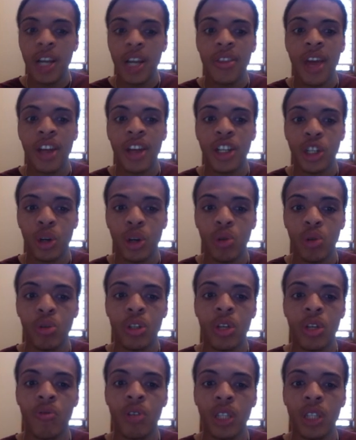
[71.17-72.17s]
that
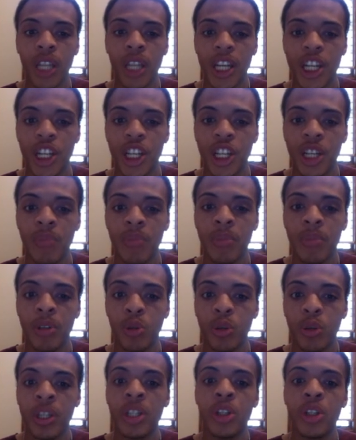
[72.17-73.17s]
shows the relationship
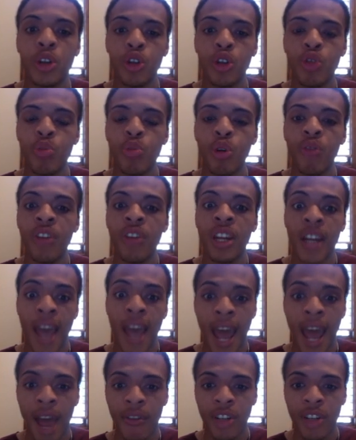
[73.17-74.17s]
between two moving
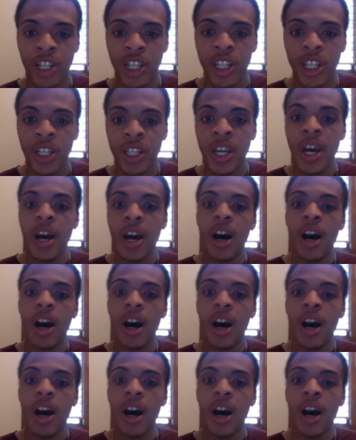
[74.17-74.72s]
averages